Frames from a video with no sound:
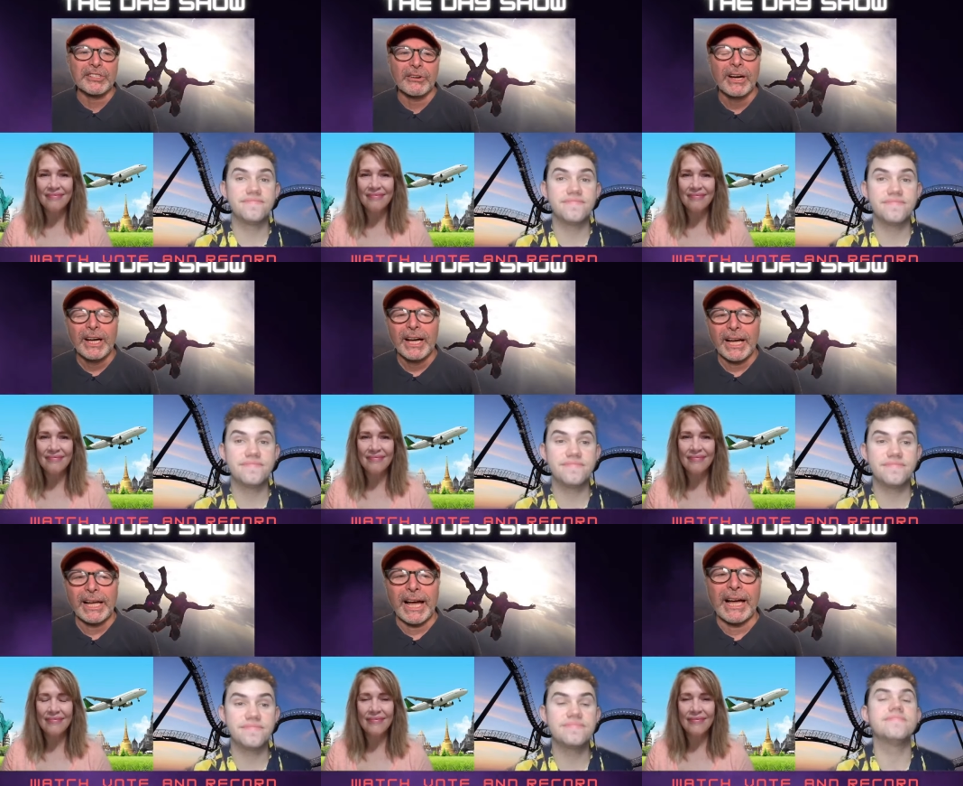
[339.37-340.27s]
Speaker 1: So
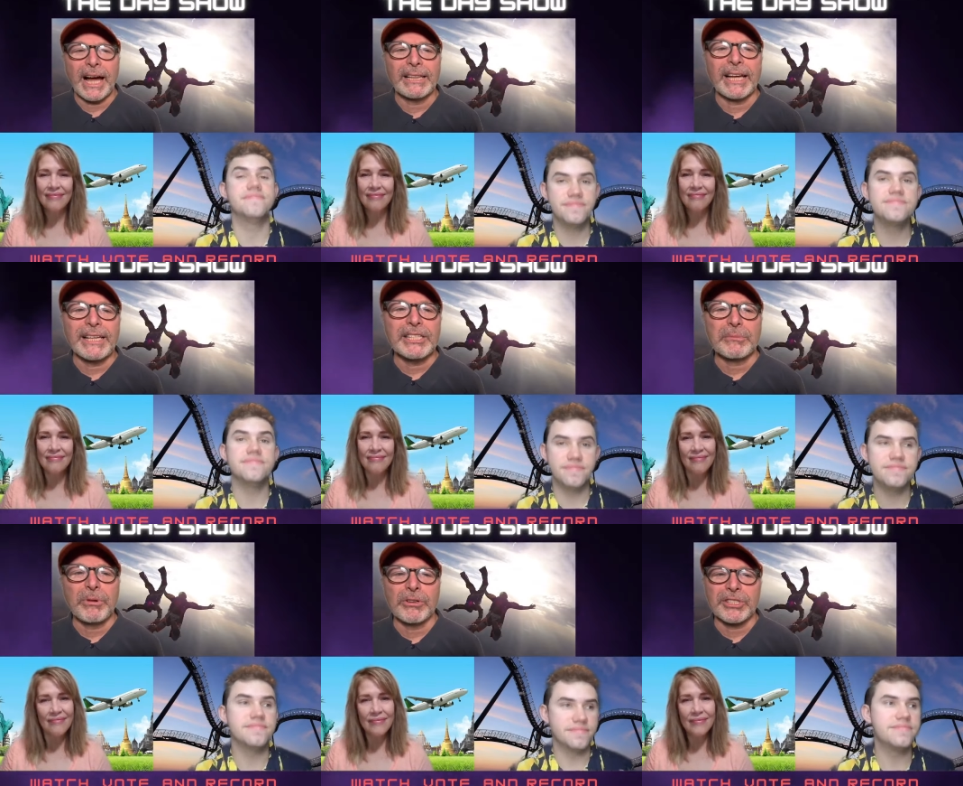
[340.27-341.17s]
I, I, I like his
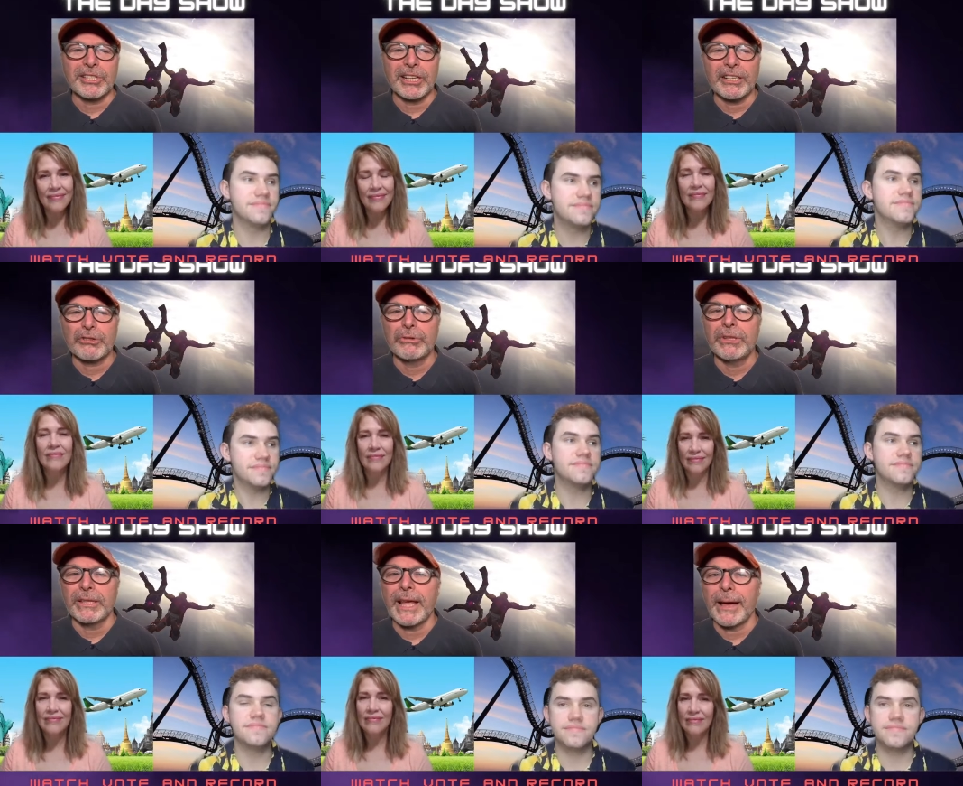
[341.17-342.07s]
approach. There's a lot of
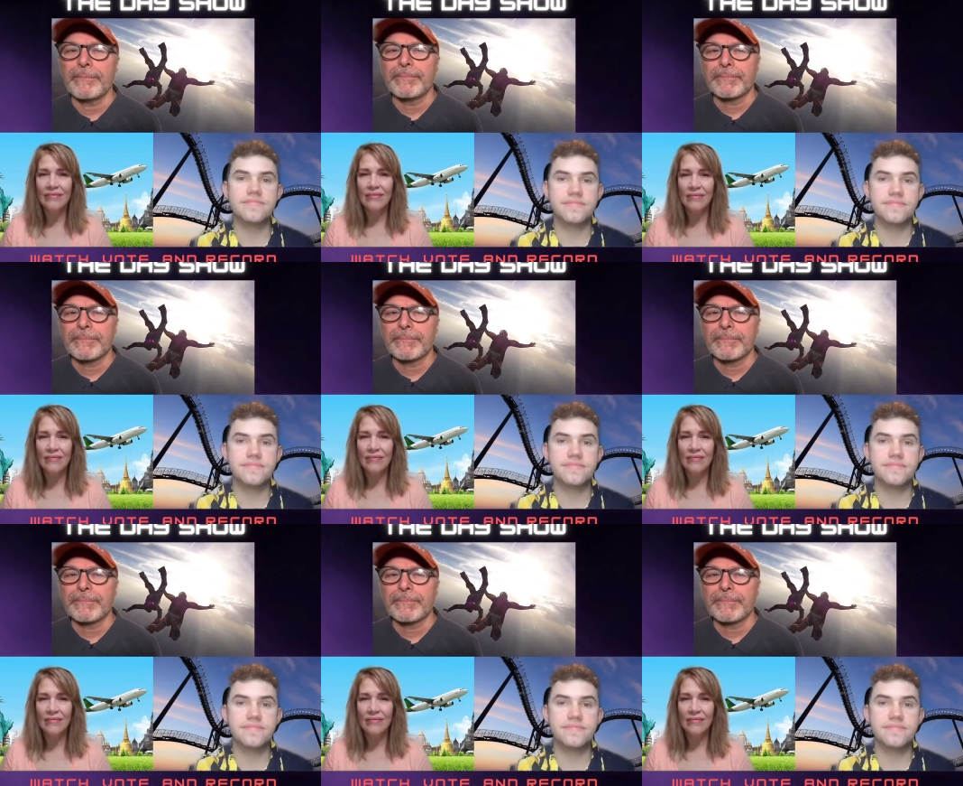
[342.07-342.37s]
truth in that.